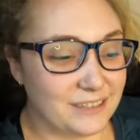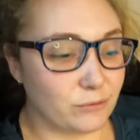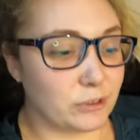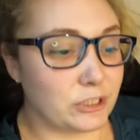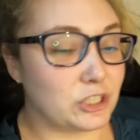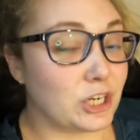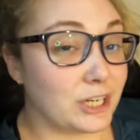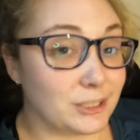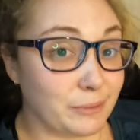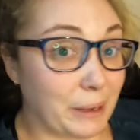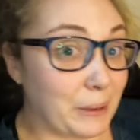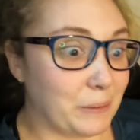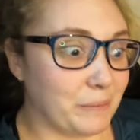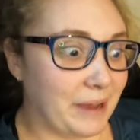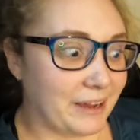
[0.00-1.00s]
recharge my
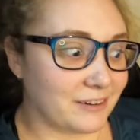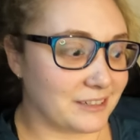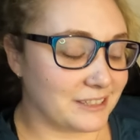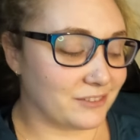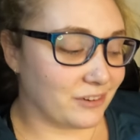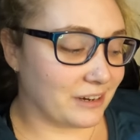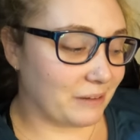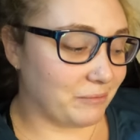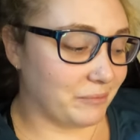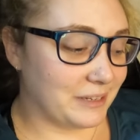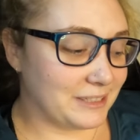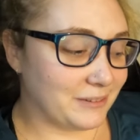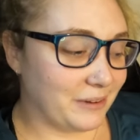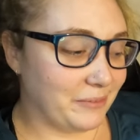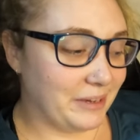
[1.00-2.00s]
own batteries for a couple
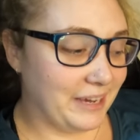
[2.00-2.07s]
minutes maybe.